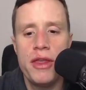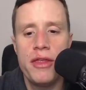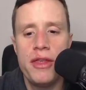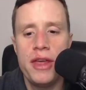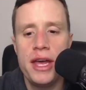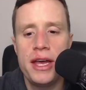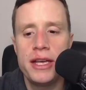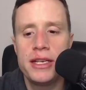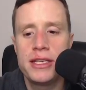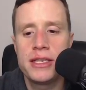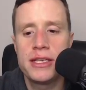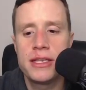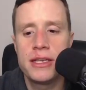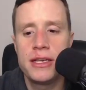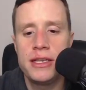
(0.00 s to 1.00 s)

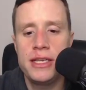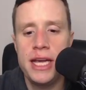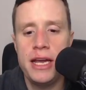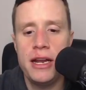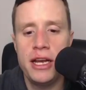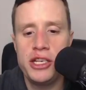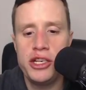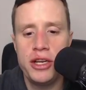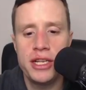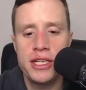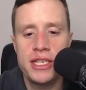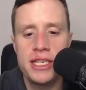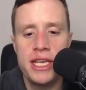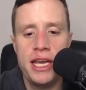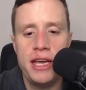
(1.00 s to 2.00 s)
this data, as you can
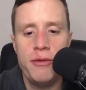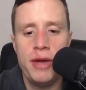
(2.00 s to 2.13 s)
see, we